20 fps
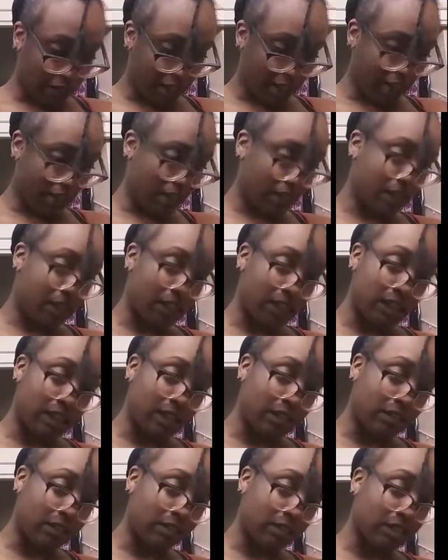I gotta clean
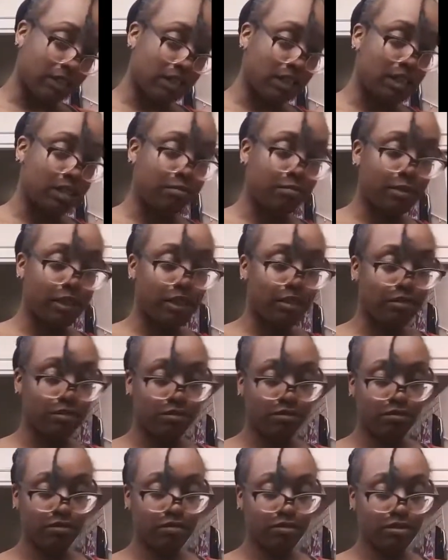out the
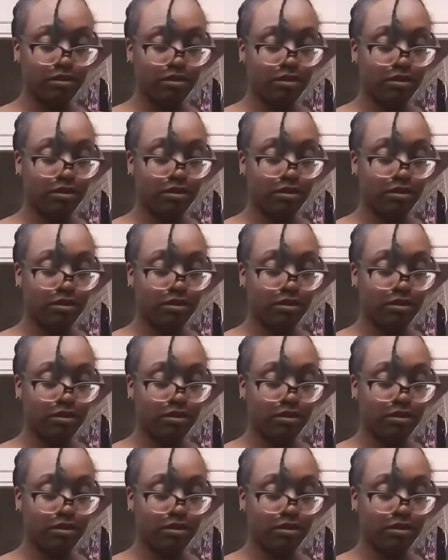spots.